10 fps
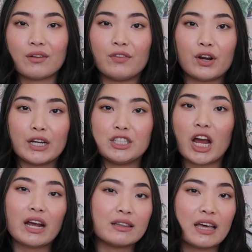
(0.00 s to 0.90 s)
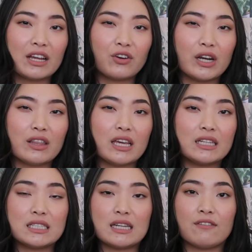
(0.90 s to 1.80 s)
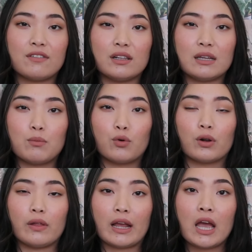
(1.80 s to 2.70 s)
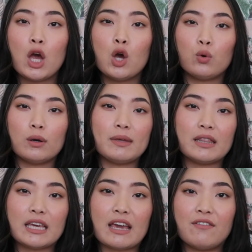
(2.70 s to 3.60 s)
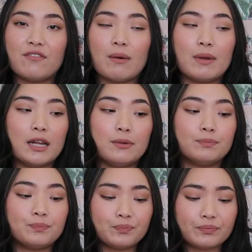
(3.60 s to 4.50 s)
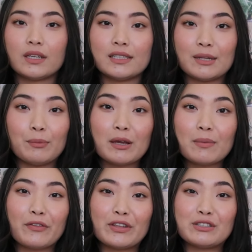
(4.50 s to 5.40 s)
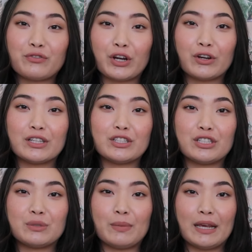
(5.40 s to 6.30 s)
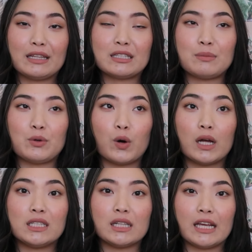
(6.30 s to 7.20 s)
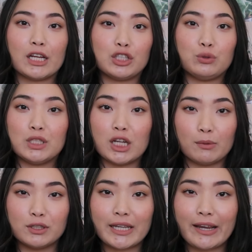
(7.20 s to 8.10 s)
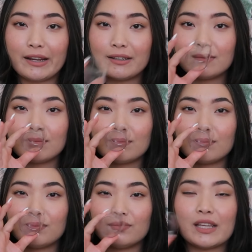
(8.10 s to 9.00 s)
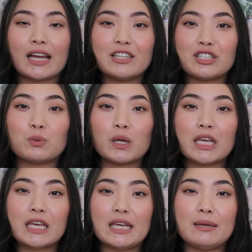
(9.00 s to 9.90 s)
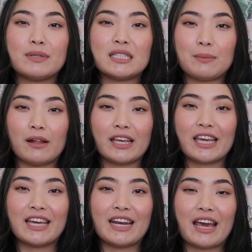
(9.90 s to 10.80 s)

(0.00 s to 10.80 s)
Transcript: very childlike or anything. It's definitely more like womanly and feminine. Something about this fragrance just makes me want to like do a double take. Like, I just want to keep smelling it,